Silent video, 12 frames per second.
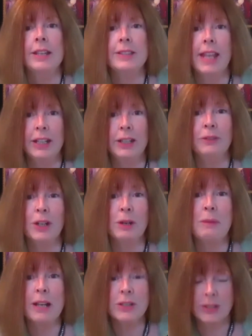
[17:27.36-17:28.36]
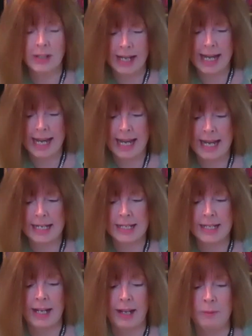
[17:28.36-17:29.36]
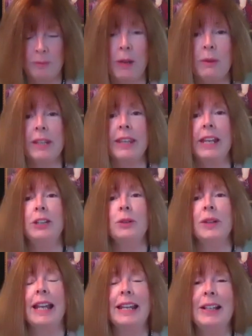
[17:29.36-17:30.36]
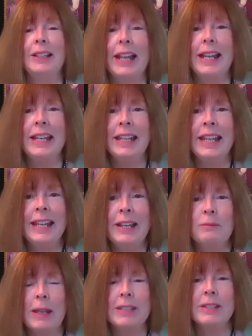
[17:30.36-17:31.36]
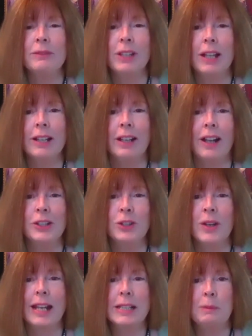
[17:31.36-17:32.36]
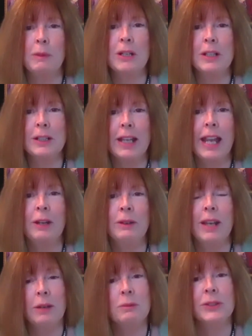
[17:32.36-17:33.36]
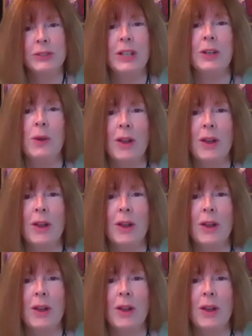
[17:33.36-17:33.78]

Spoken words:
Thank you very much. And I want to thank you again, Helaine. Best of luck on your next book, and we'll see you all